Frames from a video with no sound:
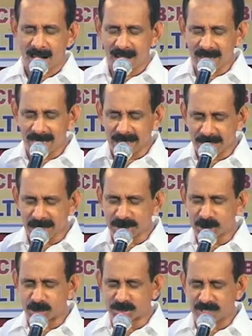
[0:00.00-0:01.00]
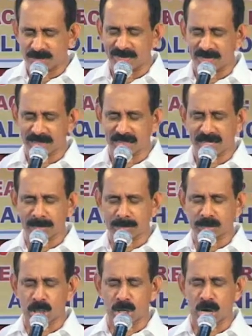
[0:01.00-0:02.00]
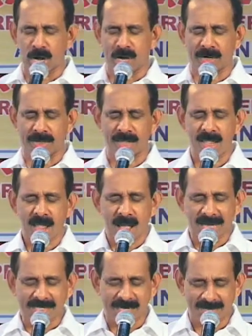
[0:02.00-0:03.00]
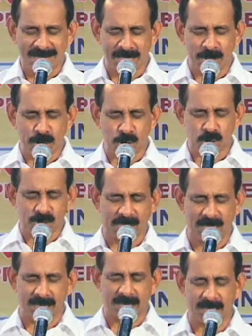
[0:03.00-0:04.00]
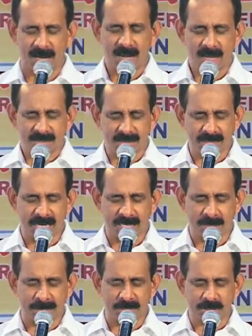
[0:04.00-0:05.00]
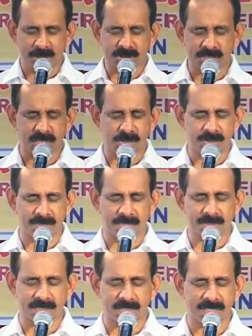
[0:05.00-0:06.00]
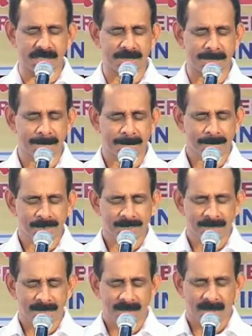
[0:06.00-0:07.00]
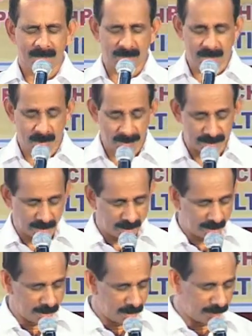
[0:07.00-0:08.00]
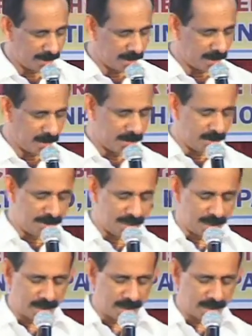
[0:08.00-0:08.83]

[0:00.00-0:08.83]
I reject you, devil, in the name of the Lord. I command you to surrender the name of Jesus Christ of Nazareth. Hallelujah, hallelujah, hallelujah,